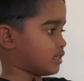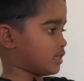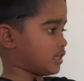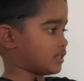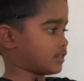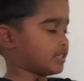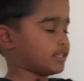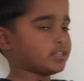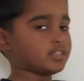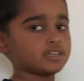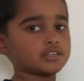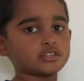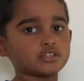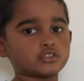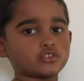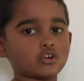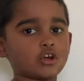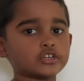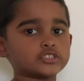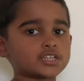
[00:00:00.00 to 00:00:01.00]
And then the
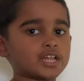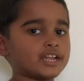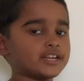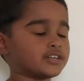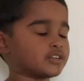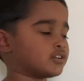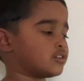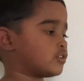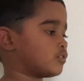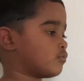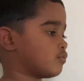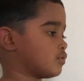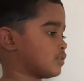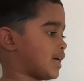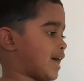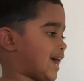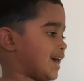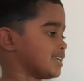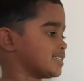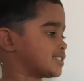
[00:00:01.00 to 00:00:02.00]
torchlight will
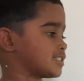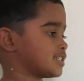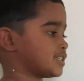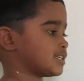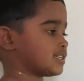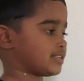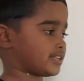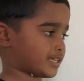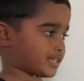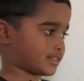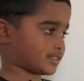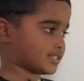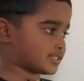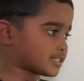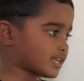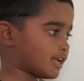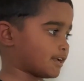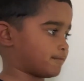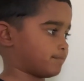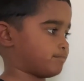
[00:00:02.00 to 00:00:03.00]
act like the
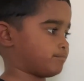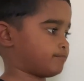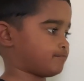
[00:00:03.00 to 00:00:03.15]
sun.